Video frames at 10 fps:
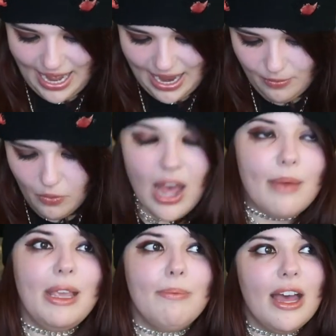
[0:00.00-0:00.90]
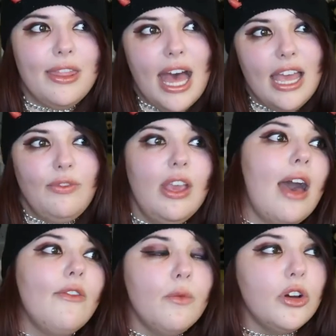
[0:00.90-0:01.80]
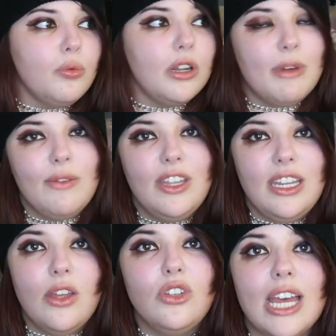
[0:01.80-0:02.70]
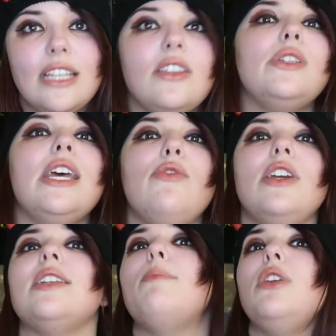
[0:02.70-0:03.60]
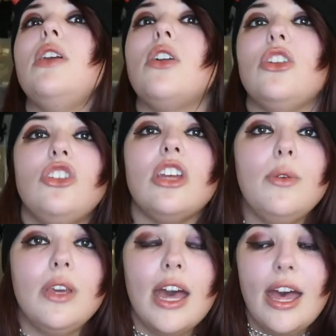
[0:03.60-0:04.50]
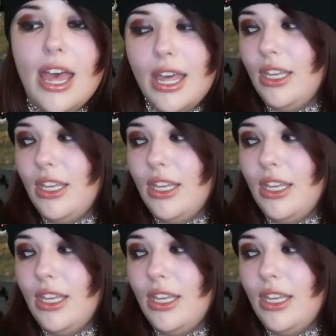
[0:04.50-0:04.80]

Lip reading: And what I mean by that, if you haven't watched one of my videos yet, so say for example you've got a choker,